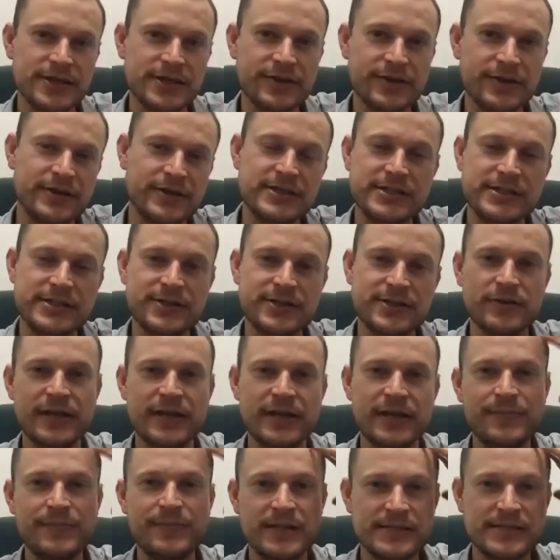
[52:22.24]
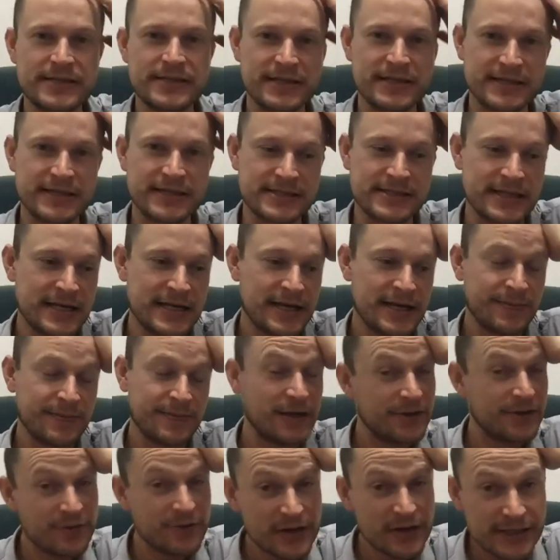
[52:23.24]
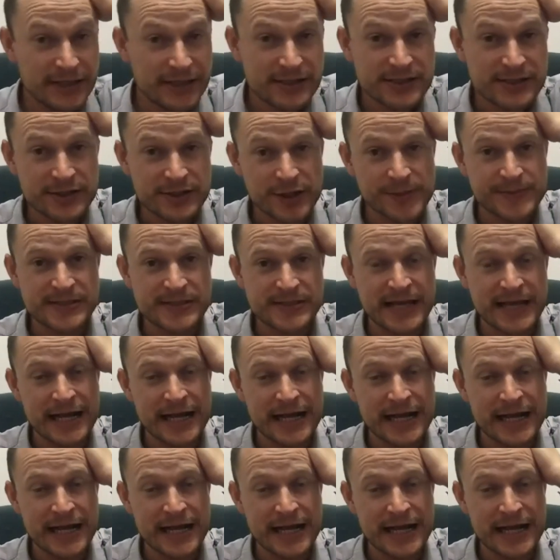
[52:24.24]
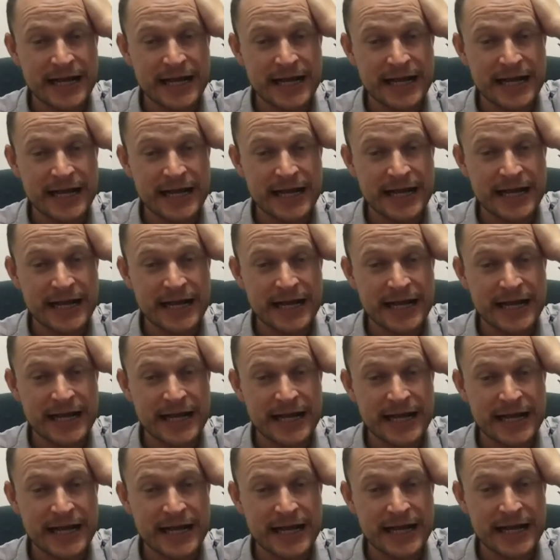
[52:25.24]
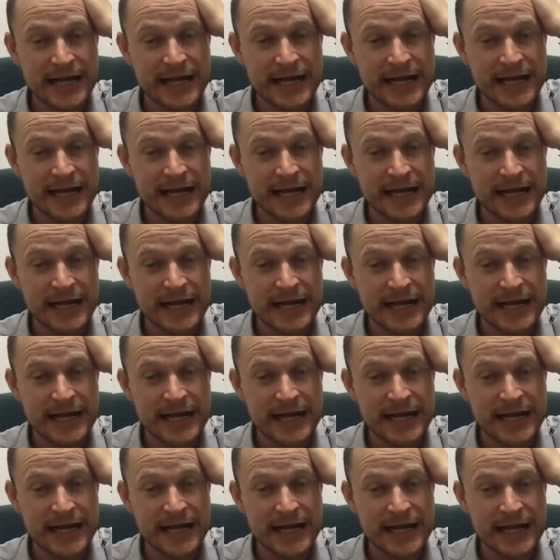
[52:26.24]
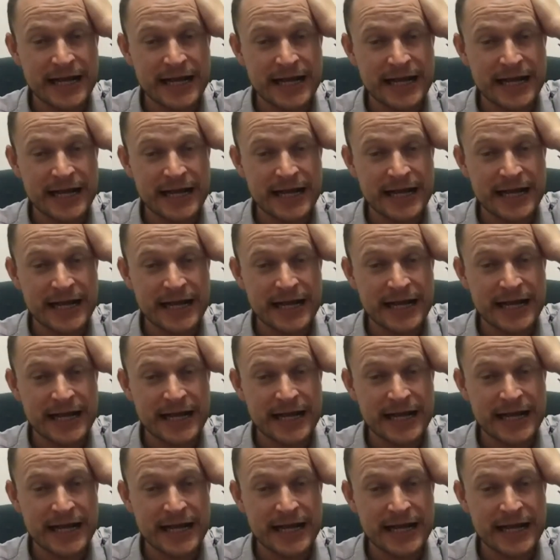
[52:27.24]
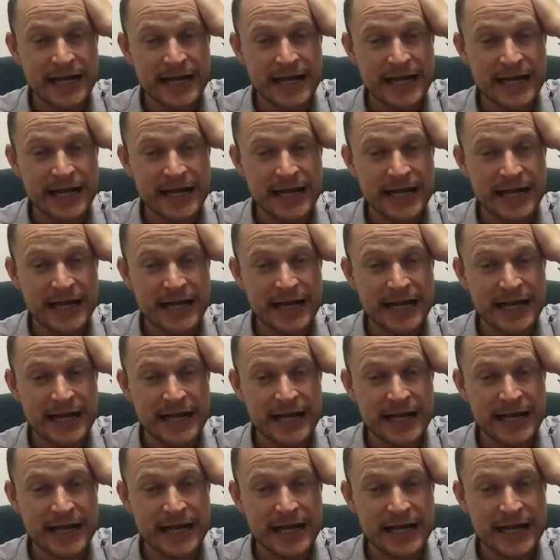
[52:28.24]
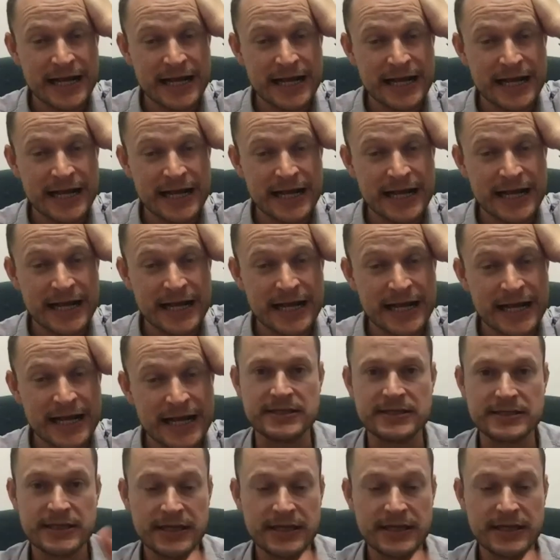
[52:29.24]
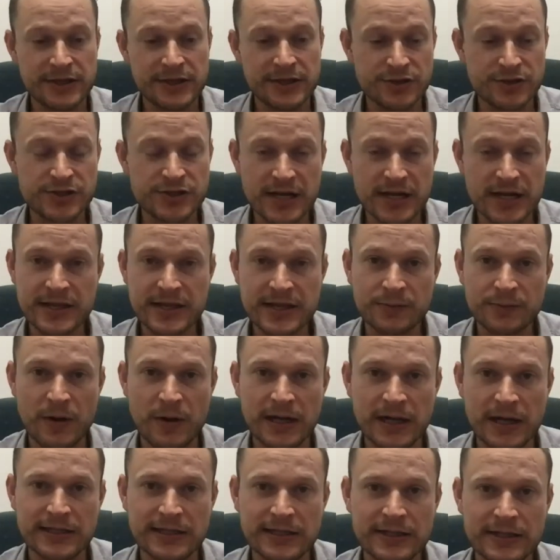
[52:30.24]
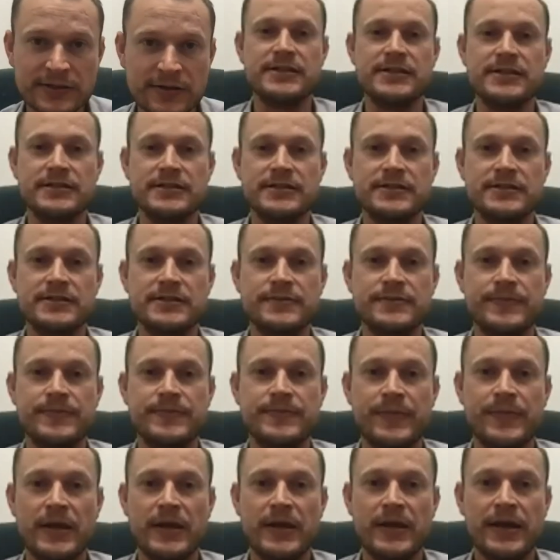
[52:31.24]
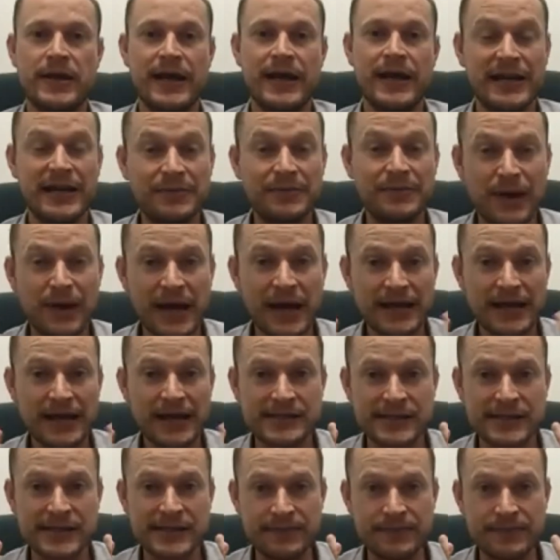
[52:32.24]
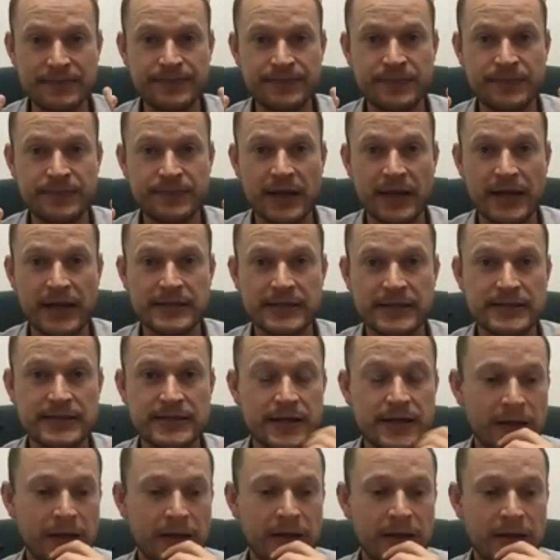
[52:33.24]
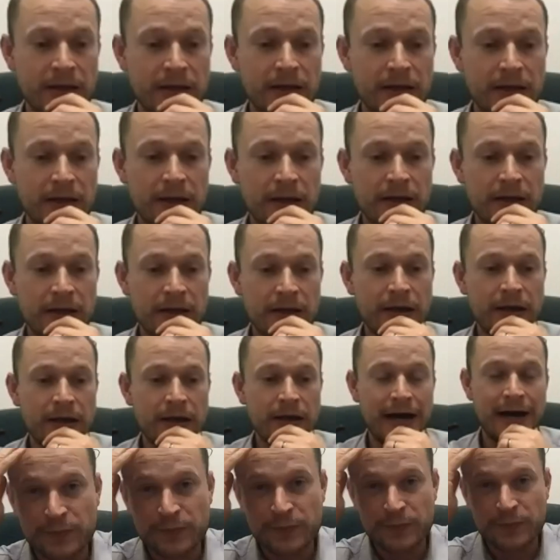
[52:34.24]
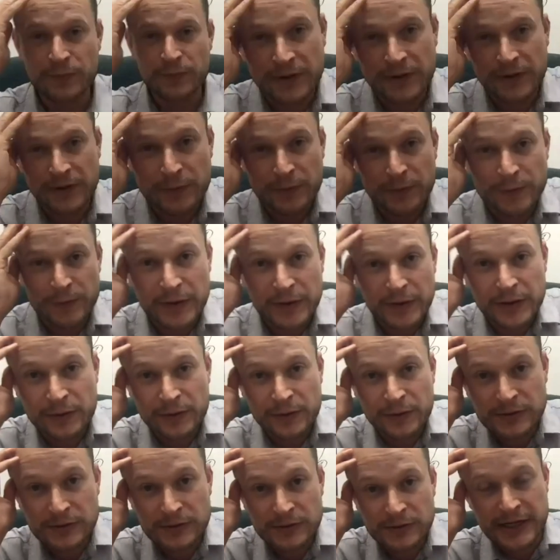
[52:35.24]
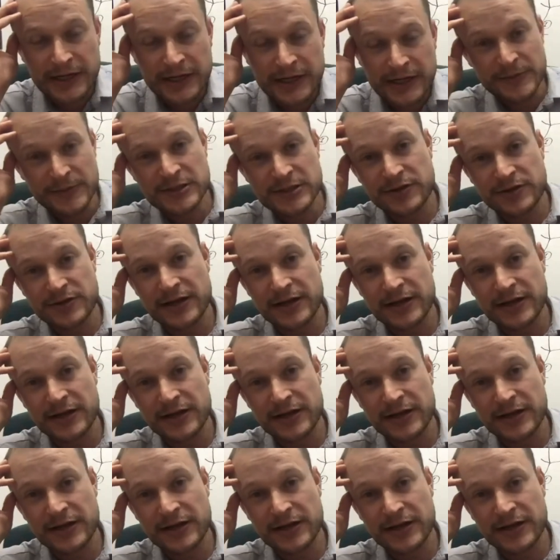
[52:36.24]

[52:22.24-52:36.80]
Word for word: so you can see your leopard and things. But it really disturbs the animals, right? So the, night, for example, I had, for instance, you shine that white light on that animal, just freezes and it blinds them. And so, um, I mean, you know, what we think would be cool to